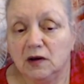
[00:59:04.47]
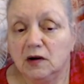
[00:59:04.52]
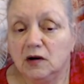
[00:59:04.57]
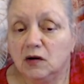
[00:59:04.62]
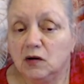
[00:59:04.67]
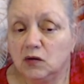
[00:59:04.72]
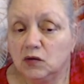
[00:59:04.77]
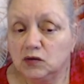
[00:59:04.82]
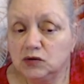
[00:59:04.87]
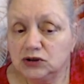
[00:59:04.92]

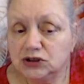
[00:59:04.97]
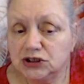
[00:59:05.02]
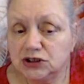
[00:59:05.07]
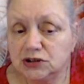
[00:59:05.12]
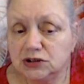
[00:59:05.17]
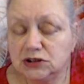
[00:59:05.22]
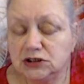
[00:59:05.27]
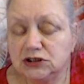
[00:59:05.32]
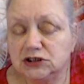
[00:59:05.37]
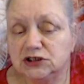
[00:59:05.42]

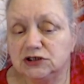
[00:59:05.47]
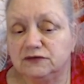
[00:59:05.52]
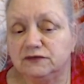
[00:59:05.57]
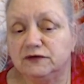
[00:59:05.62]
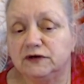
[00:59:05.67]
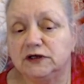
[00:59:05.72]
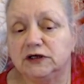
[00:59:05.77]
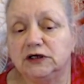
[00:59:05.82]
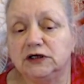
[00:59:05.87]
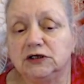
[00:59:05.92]

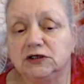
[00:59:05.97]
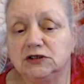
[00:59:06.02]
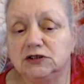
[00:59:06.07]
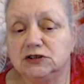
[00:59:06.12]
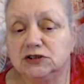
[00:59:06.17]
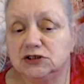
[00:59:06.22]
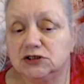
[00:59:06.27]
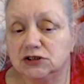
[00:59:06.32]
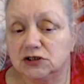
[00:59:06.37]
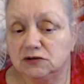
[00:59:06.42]
Alternatively,
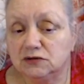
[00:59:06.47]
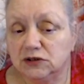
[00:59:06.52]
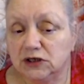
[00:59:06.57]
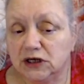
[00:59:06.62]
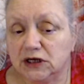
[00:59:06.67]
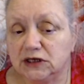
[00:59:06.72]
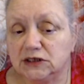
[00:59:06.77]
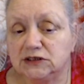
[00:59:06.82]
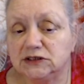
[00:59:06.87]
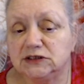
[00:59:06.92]
don't
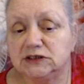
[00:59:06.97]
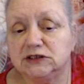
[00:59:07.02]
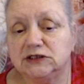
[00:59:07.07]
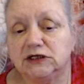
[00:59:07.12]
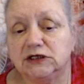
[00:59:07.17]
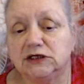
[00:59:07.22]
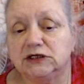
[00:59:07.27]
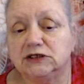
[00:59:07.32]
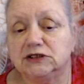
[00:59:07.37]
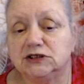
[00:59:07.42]

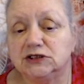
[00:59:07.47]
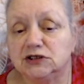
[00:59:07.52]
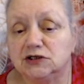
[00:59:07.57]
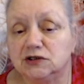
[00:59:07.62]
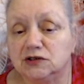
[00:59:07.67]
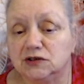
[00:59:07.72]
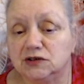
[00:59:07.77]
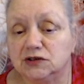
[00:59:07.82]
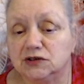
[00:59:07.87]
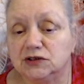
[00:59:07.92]
hesitate to
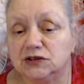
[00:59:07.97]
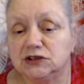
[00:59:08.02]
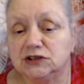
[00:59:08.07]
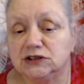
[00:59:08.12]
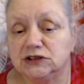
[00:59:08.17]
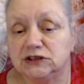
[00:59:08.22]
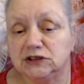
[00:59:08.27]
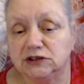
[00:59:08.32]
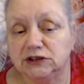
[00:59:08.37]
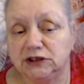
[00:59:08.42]
look at the
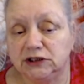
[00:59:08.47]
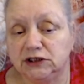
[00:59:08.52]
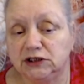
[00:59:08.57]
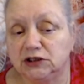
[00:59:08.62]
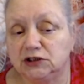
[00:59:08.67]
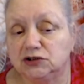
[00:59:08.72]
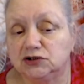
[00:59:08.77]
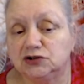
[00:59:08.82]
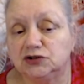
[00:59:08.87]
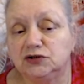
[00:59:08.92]
Psychic
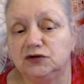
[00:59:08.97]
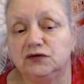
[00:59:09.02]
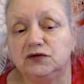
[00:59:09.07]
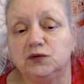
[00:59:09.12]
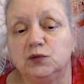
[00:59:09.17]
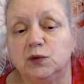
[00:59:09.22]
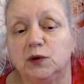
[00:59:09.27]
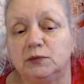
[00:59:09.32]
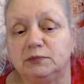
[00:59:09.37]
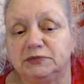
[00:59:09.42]
Truth
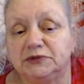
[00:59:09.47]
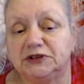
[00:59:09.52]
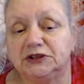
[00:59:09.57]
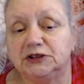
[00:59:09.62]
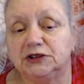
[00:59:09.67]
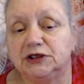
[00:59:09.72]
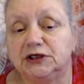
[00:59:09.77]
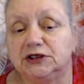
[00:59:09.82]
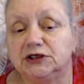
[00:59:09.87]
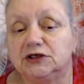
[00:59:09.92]

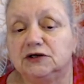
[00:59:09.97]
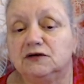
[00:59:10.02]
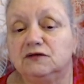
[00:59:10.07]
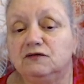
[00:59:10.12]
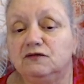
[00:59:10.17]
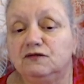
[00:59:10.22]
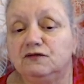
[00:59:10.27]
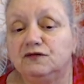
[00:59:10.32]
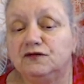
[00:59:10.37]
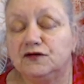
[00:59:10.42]
website and
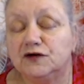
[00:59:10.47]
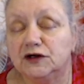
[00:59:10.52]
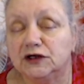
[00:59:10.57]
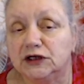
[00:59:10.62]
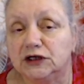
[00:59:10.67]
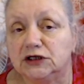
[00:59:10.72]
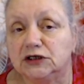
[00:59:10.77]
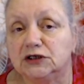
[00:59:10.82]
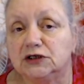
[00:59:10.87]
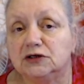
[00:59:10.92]
find
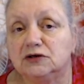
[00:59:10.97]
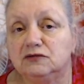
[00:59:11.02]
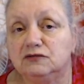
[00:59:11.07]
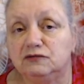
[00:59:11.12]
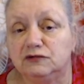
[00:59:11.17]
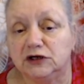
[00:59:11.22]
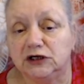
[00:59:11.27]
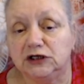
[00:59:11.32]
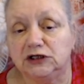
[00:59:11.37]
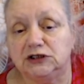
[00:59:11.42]
a
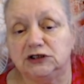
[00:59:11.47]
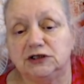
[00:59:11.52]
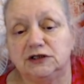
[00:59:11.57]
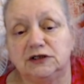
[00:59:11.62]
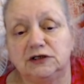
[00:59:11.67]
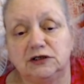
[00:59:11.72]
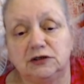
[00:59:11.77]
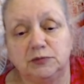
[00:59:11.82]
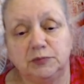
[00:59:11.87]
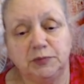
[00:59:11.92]
reader
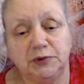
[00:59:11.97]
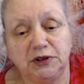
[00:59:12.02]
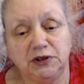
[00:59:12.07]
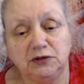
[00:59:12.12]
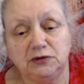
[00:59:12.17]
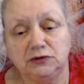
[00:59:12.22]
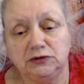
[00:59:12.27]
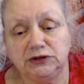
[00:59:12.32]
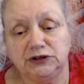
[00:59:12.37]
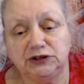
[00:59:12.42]
that
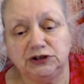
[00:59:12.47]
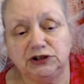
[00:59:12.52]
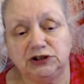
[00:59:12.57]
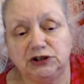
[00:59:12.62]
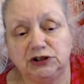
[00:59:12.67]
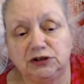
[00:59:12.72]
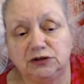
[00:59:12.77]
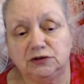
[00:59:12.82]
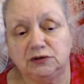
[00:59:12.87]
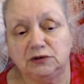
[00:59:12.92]
appeals to you.